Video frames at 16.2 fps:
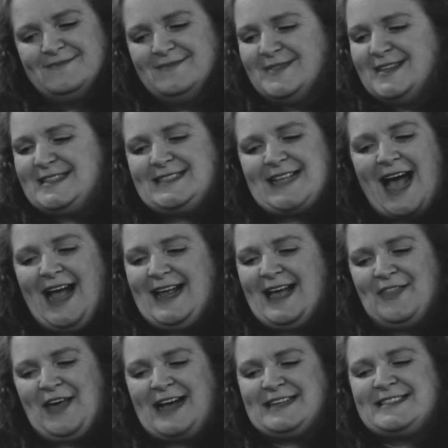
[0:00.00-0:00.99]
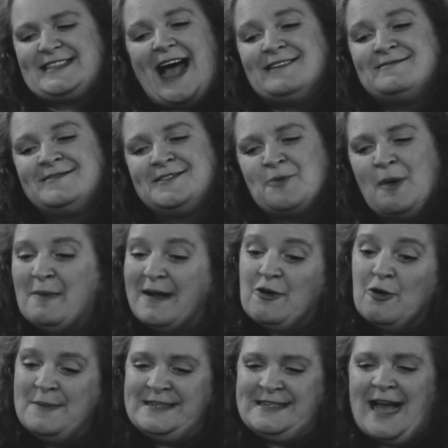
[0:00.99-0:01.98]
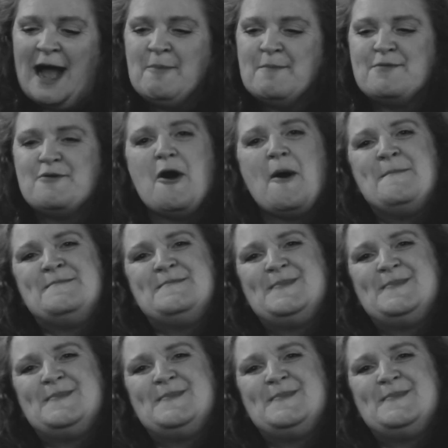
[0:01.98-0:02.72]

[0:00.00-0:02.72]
The sight of that sand when we're coming down prom.